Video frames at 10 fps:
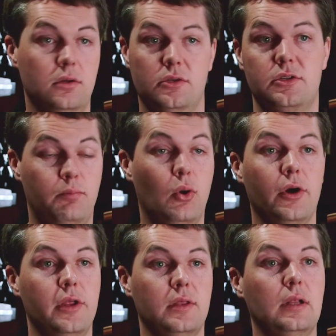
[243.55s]
just
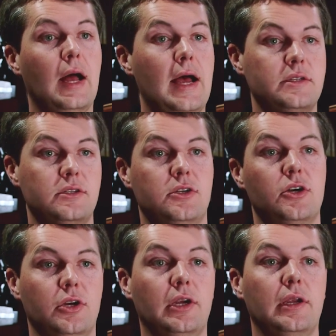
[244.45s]
pour it in the glass and
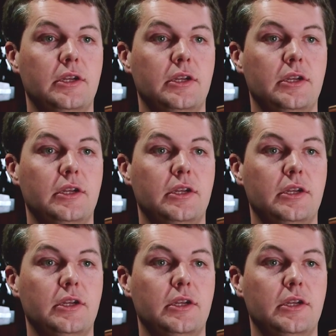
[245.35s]
start drinking it,